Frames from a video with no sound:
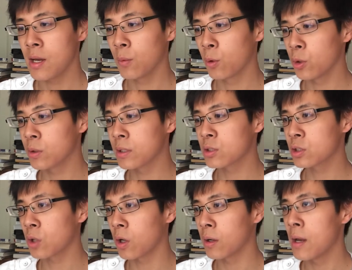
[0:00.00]
where you can
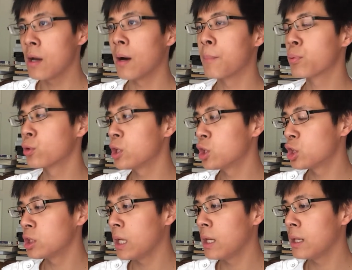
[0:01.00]
start
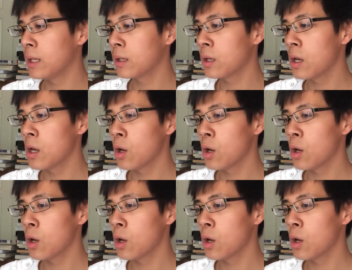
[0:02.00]
appreciating